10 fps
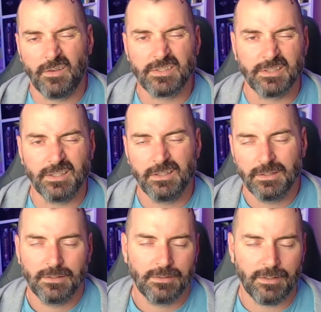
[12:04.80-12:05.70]
obviously,
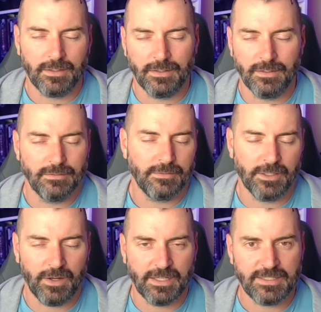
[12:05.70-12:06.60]
and then
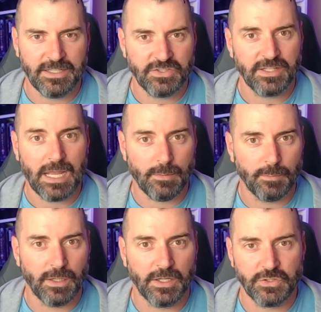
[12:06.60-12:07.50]
had to teach the game a
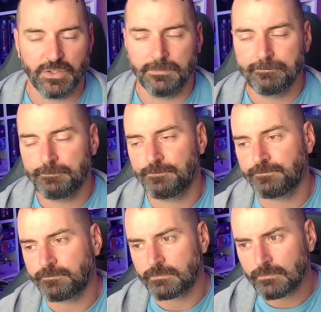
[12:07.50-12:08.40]
bunch
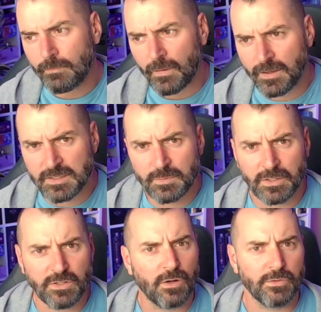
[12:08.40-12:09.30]

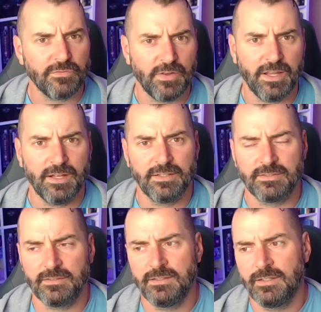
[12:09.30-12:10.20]
and talk with the
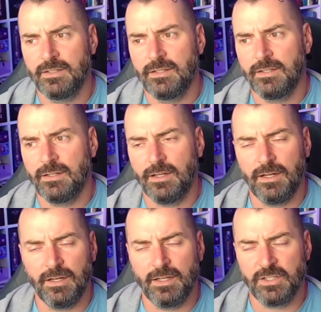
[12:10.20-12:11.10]
fans and
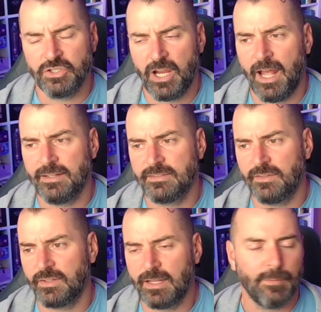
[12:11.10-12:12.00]
in chat and
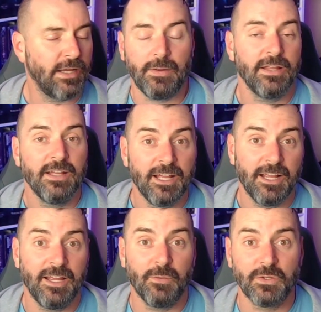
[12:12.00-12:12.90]
stuff like that. But anyway,
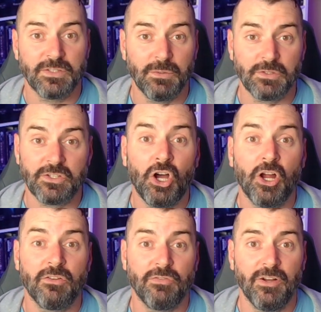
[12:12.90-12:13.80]
it was a
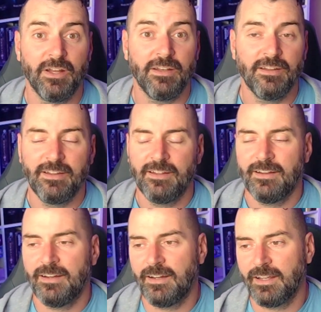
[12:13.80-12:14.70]
ton of fun.
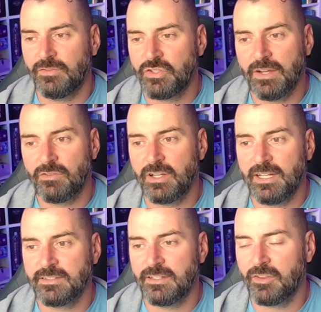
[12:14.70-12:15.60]
If she ever
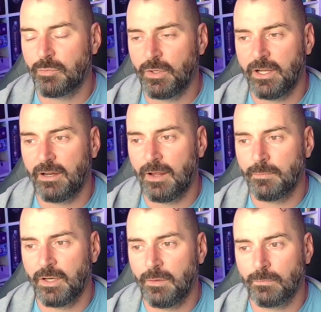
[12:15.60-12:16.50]
needs another player, I'm
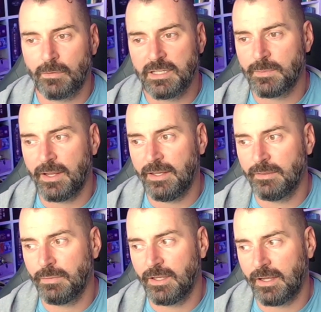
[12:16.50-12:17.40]
gonna raise my hand
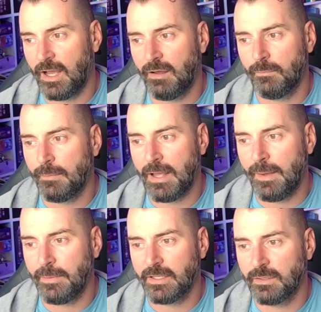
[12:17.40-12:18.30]
and be like, I'm
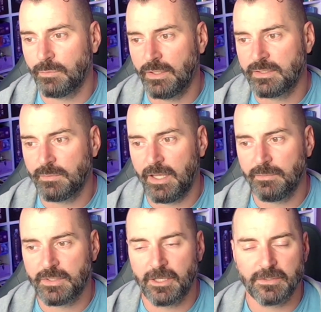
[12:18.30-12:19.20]
happy to come play some
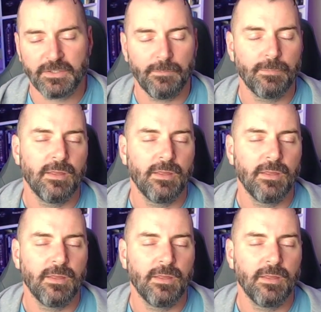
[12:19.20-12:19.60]
games there. So,